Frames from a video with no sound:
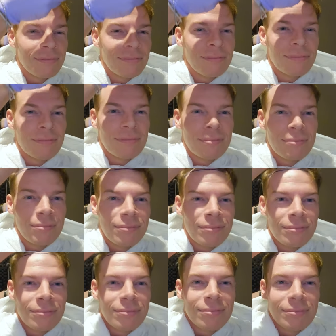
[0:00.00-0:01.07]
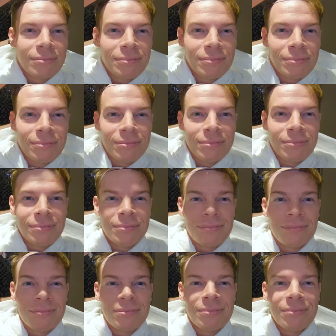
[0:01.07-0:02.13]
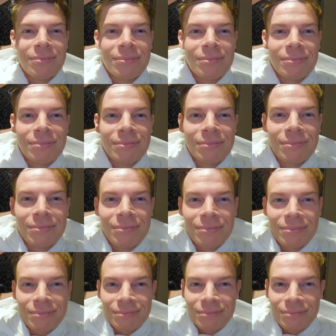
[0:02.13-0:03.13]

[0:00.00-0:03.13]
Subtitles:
Nothing is said.